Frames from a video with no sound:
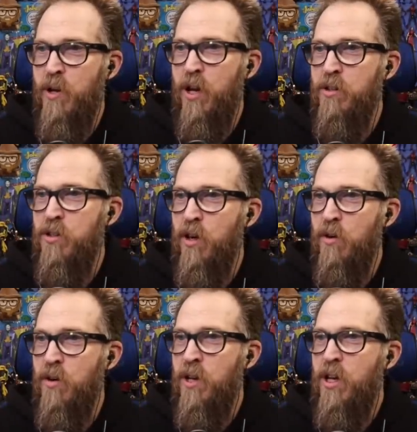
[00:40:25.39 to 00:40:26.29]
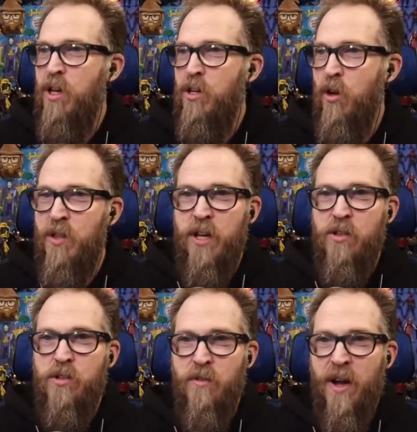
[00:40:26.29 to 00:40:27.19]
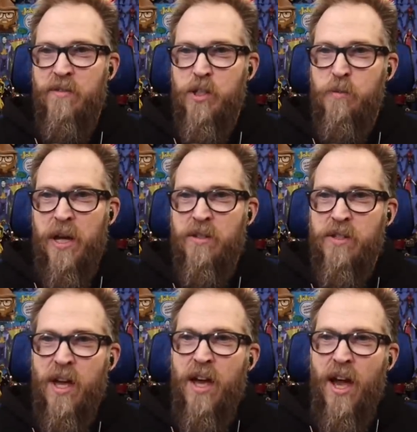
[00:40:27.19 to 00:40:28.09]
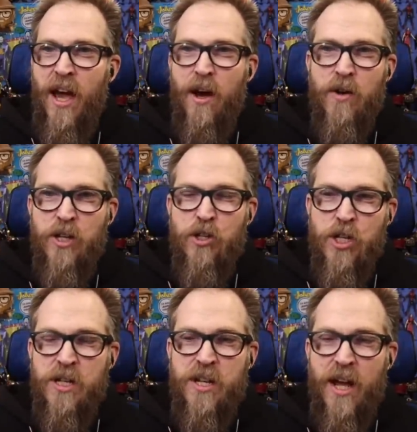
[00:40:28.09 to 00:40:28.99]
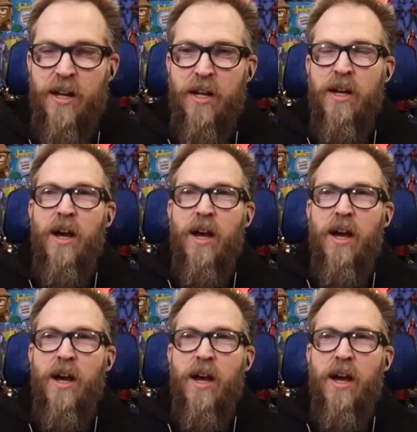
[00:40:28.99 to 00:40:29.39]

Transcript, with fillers: We also know they can survive in space. How is she dead?